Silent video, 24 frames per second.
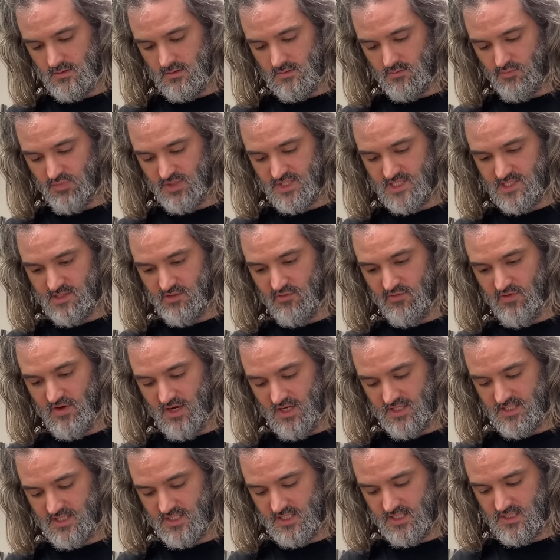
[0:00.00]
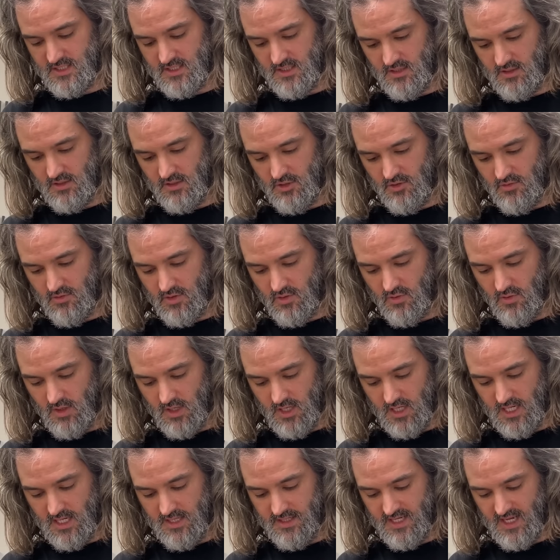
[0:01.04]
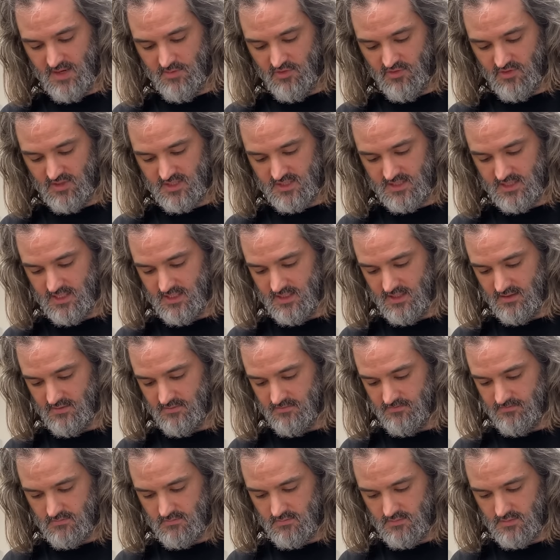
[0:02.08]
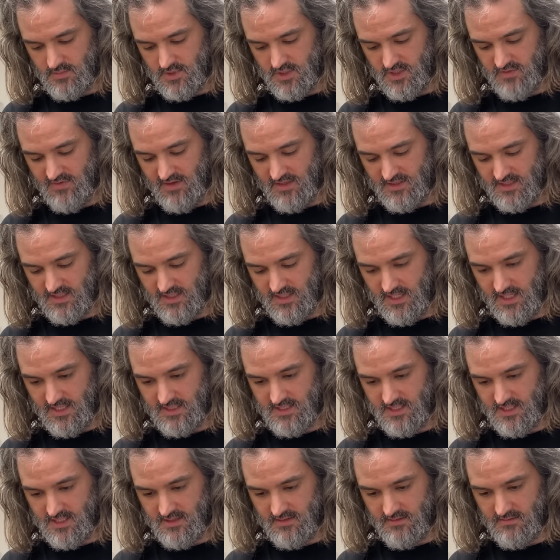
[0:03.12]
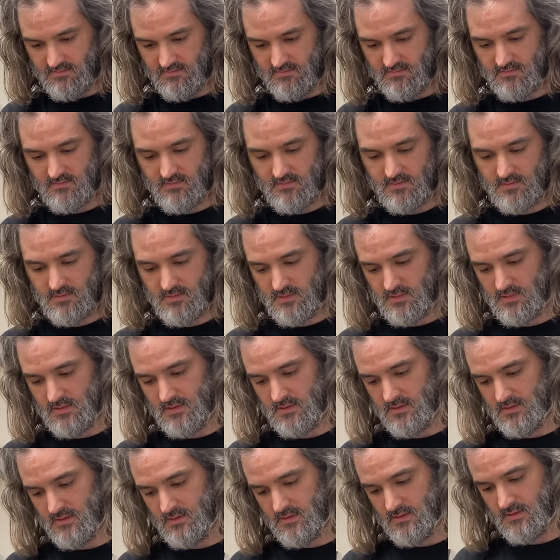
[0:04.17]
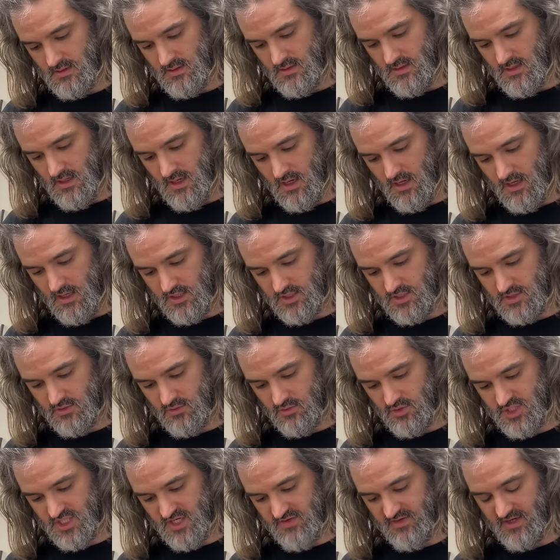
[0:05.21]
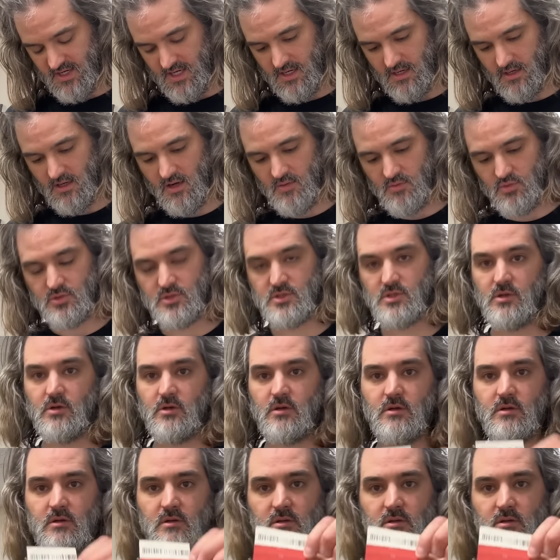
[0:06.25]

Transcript: Brazil versus Uruguay at the Emirates Stadium, 2018. Arsenal Chevrolet Global Tour.